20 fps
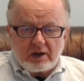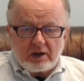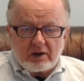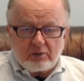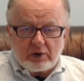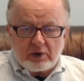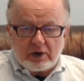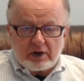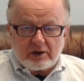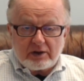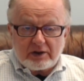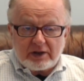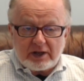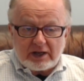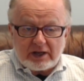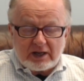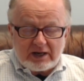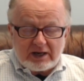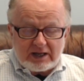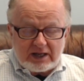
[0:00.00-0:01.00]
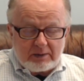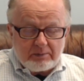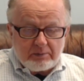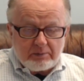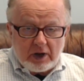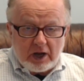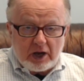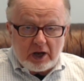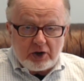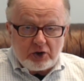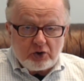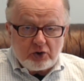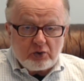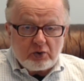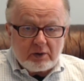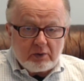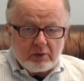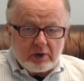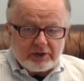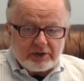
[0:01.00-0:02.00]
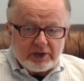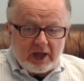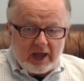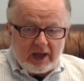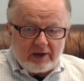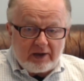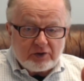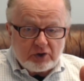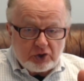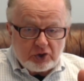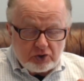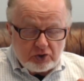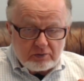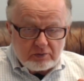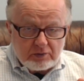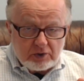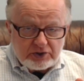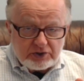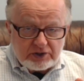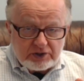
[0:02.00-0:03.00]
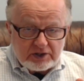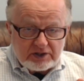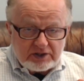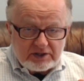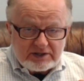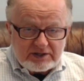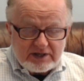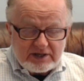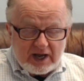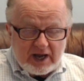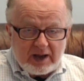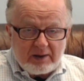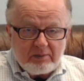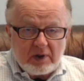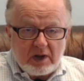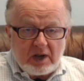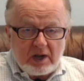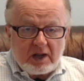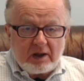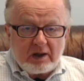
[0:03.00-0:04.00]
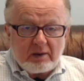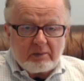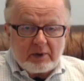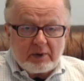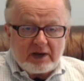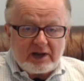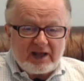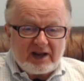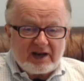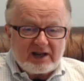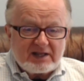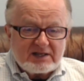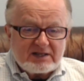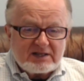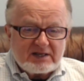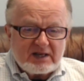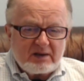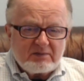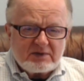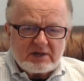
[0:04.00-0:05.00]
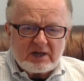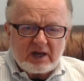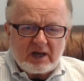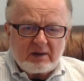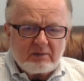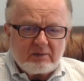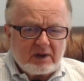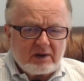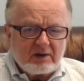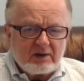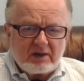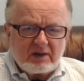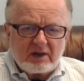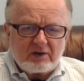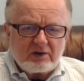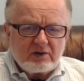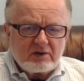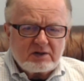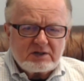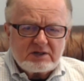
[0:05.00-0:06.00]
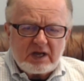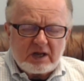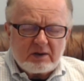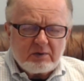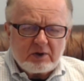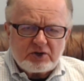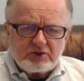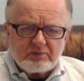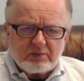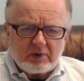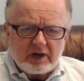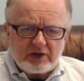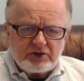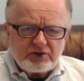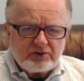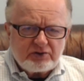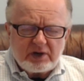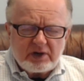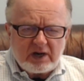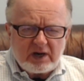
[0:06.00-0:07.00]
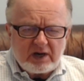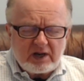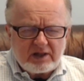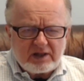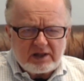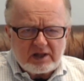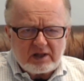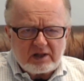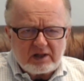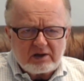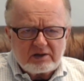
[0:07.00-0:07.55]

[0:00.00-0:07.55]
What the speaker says: where they can keep on doing what they have to do most of the time, but yet at the same time, they don't take much pleasure in anything.